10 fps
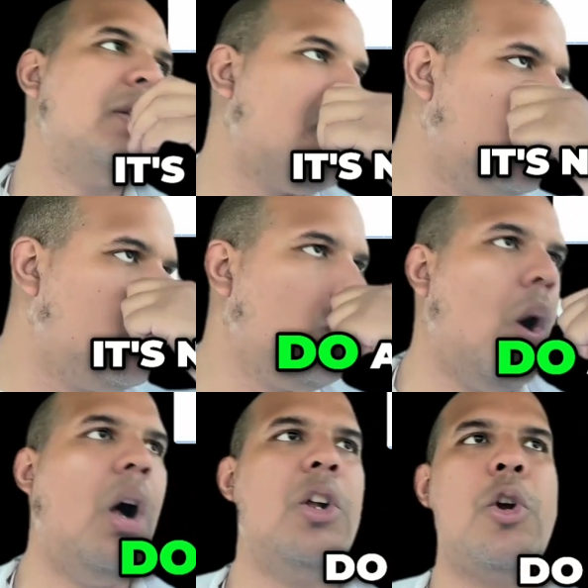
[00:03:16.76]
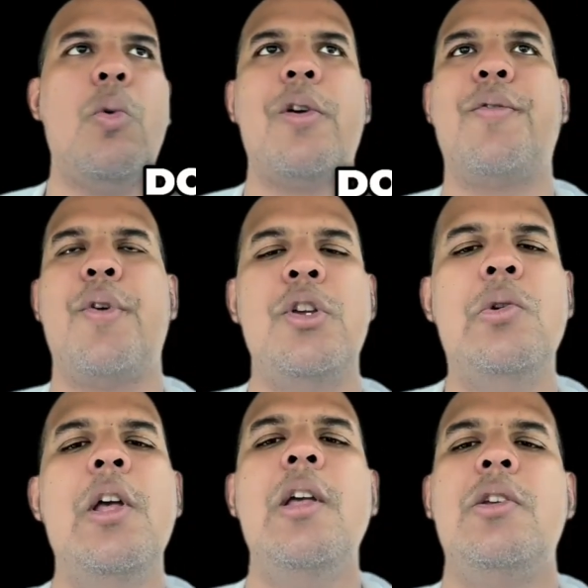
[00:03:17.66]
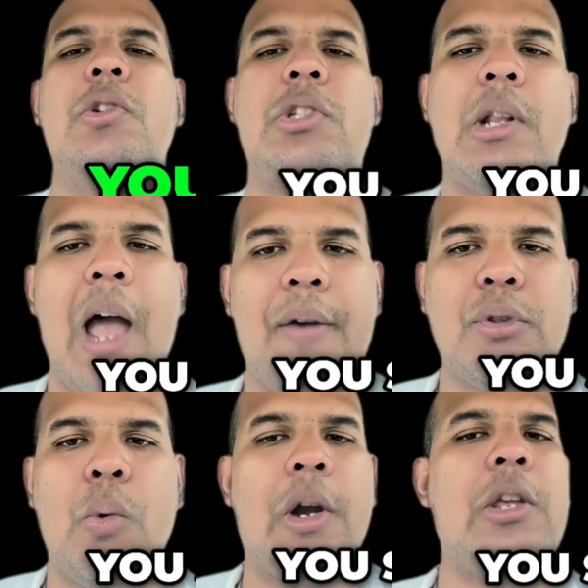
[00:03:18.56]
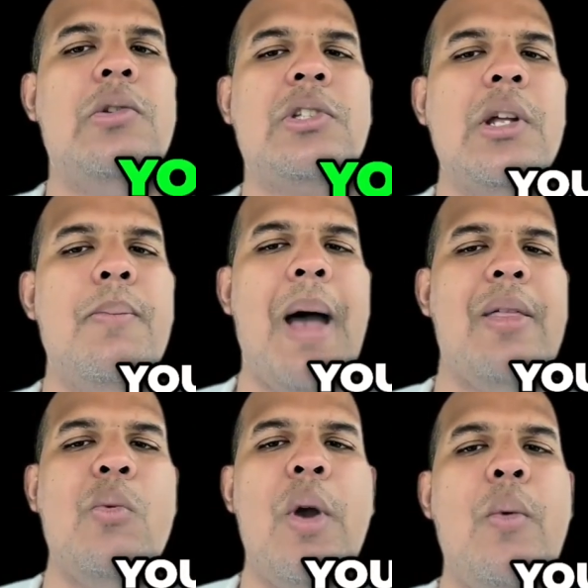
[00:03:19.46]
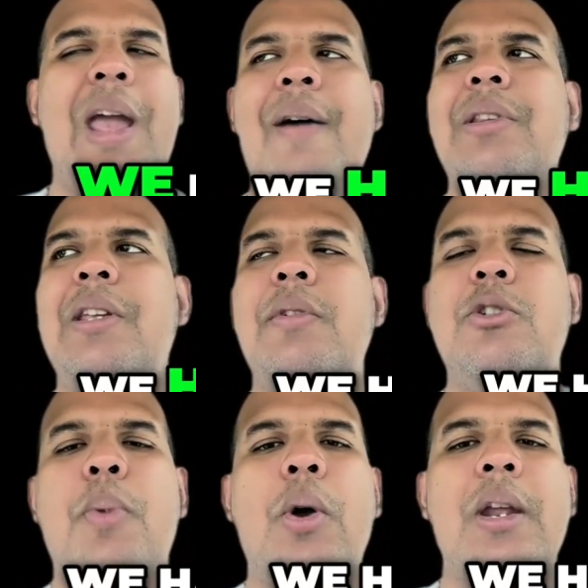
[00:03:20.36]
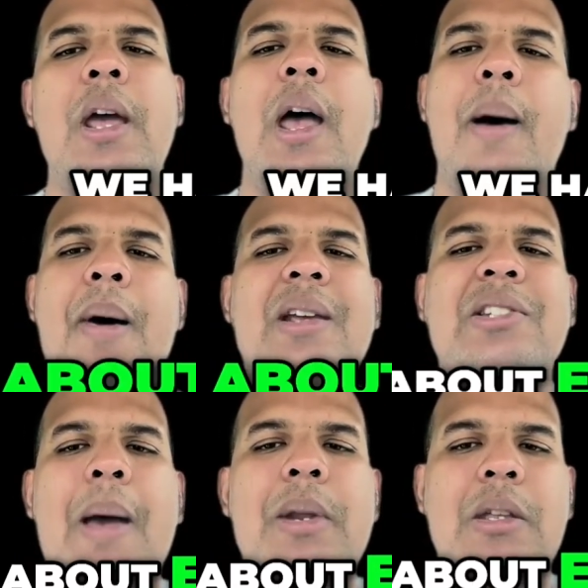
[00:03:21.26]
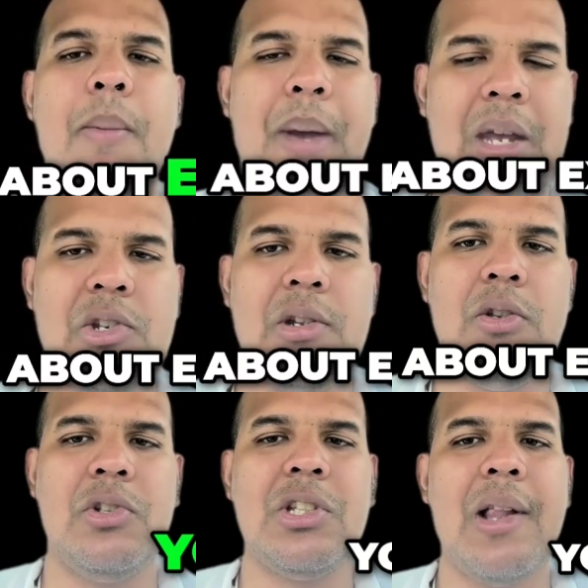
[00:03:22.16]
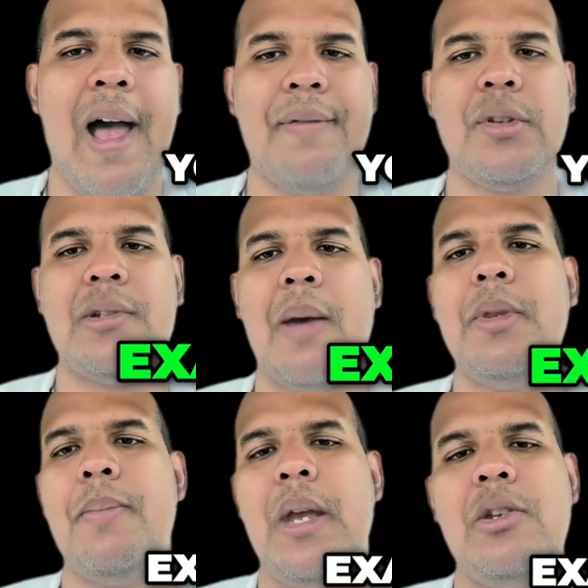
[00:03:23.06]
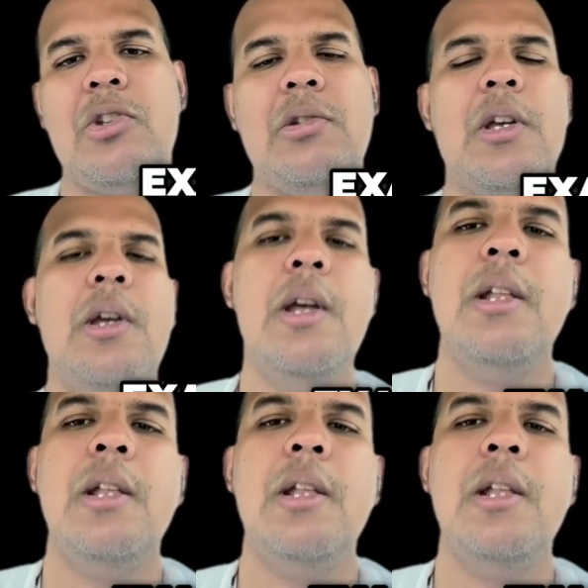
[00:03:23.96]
meant to do all your work for you. You still have to work. You still, by the way, we haven't even spoken about examining the patient. You still have to examine the patient.